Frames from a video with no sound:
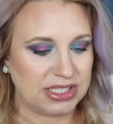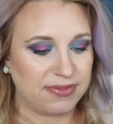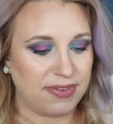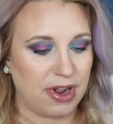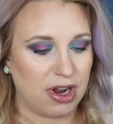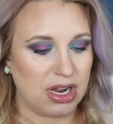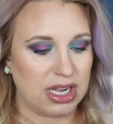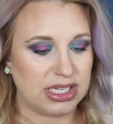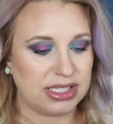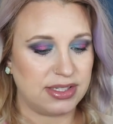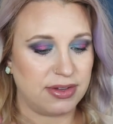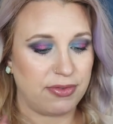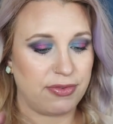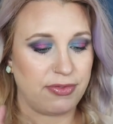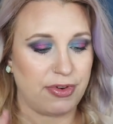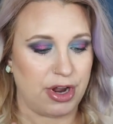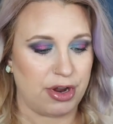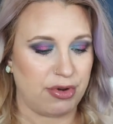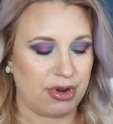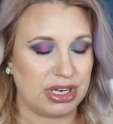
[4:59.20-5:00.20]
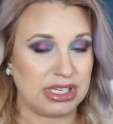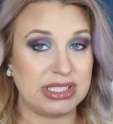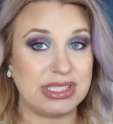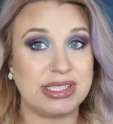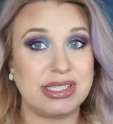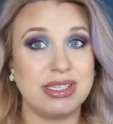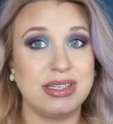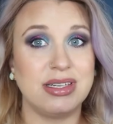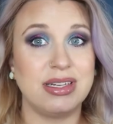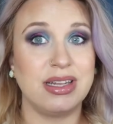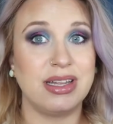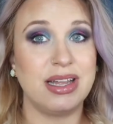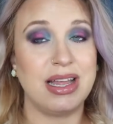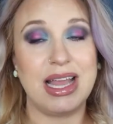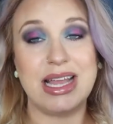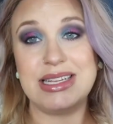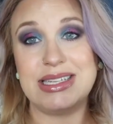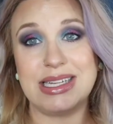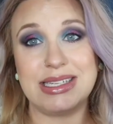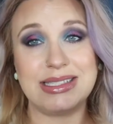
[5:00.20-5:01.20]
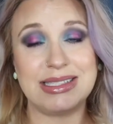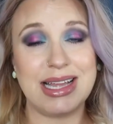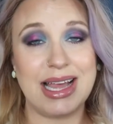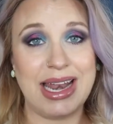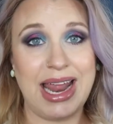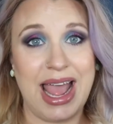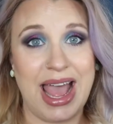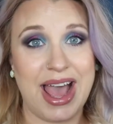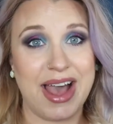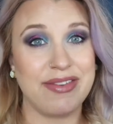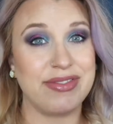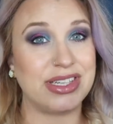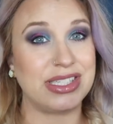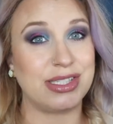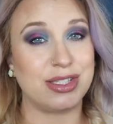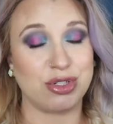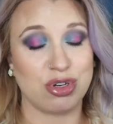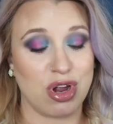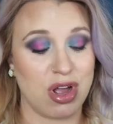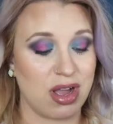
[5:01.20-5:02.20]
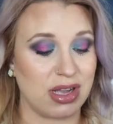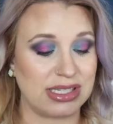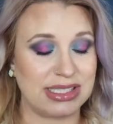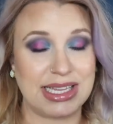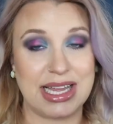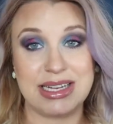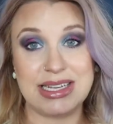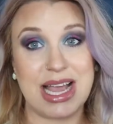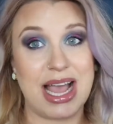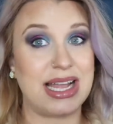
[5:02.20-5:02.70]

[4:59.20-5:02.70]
far as fragrance, it does not have a strong scent.